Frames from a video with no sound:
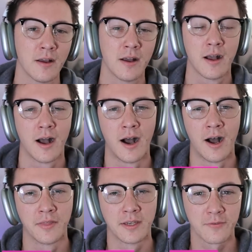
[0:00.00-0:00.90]
The
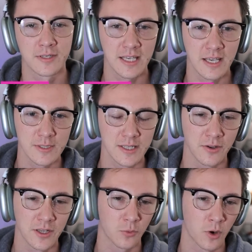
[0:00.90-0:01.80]
different schemas that you get
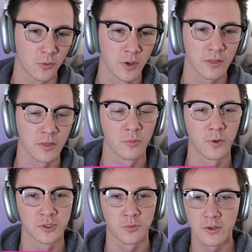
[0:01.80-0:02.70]
to work with,
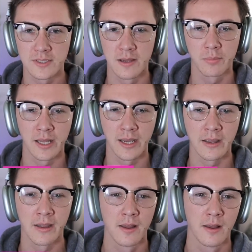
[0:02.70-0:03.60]
what roles they play
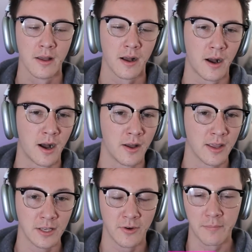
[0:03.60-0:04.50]
in
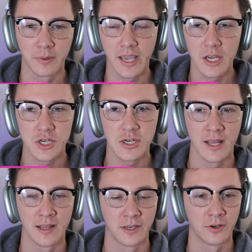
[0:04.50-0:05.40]
your application
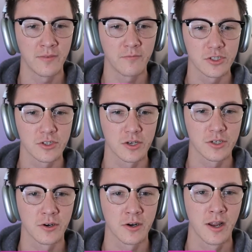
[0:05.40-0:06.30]
and in your
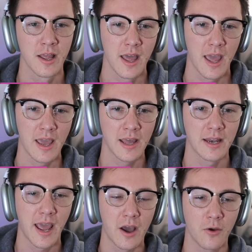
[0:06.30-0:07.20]
infrastructure, and
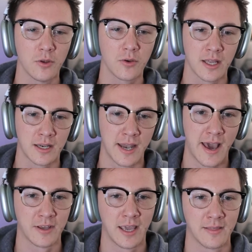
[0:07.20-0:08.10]
how you can
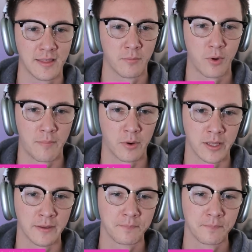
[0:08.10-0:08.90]
navigate them properly.